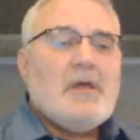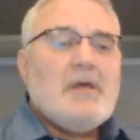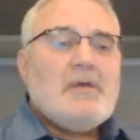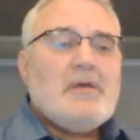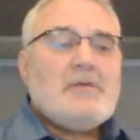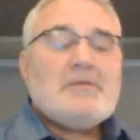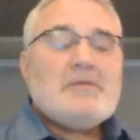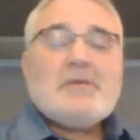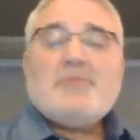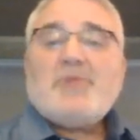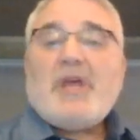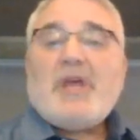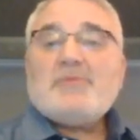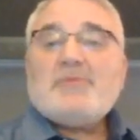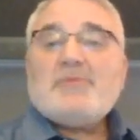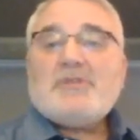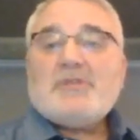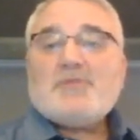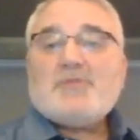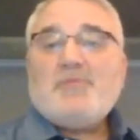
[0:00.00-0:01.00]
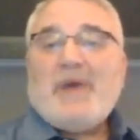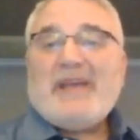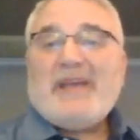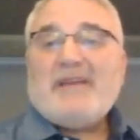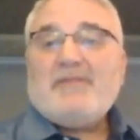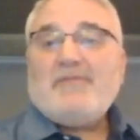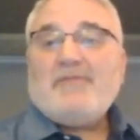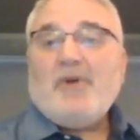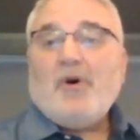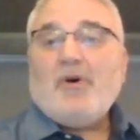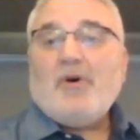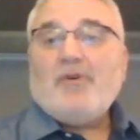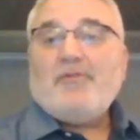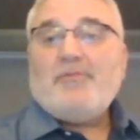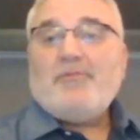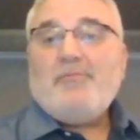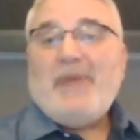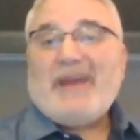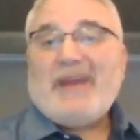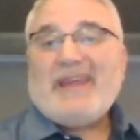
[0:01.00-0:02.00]
Sometimes this might involve
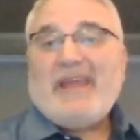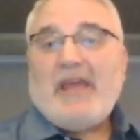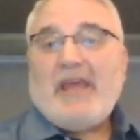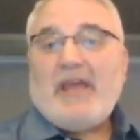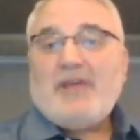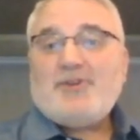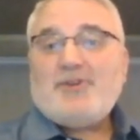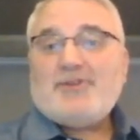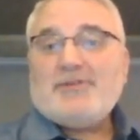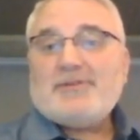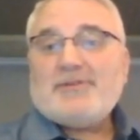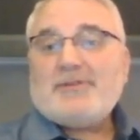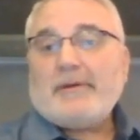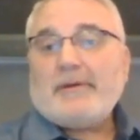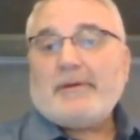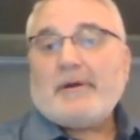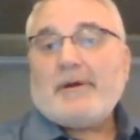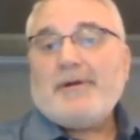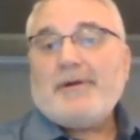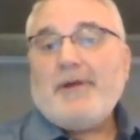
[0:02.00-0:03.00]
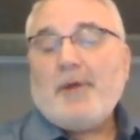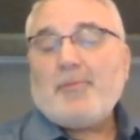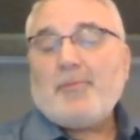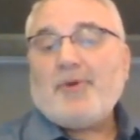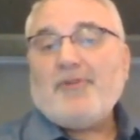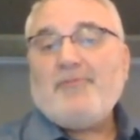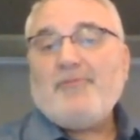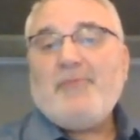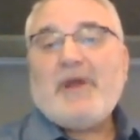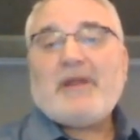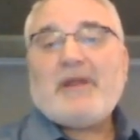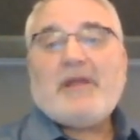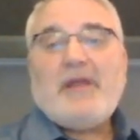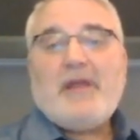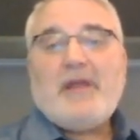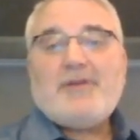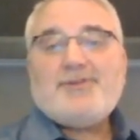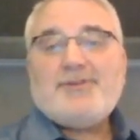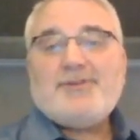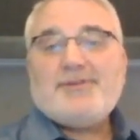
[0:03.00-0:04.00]
medications, and there are a number of
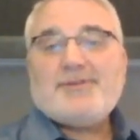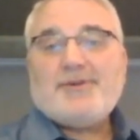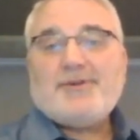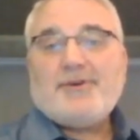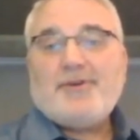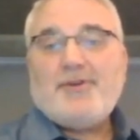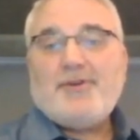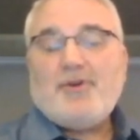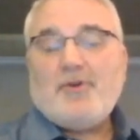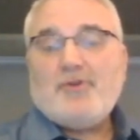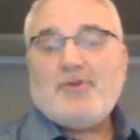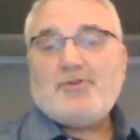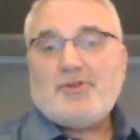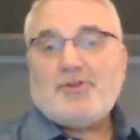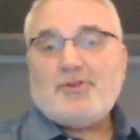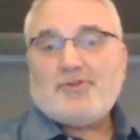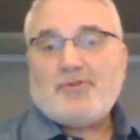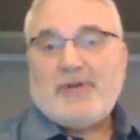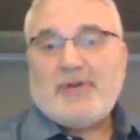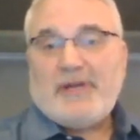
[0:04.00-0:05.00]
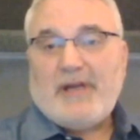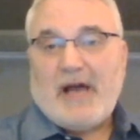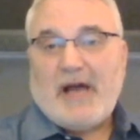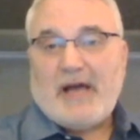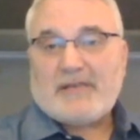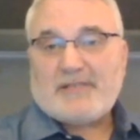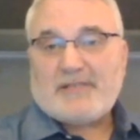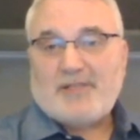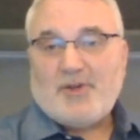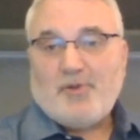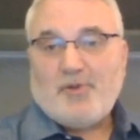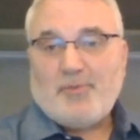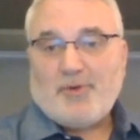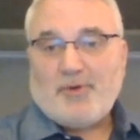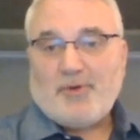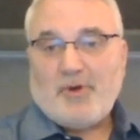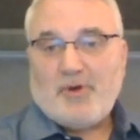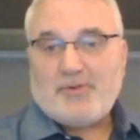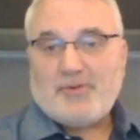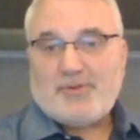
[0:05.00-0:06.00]
medications that are used to treat
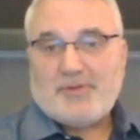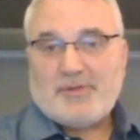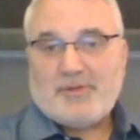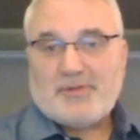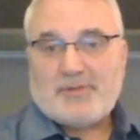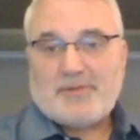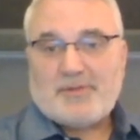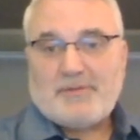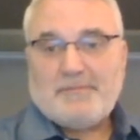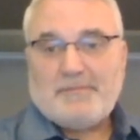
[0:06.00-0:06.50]
osteoporosis.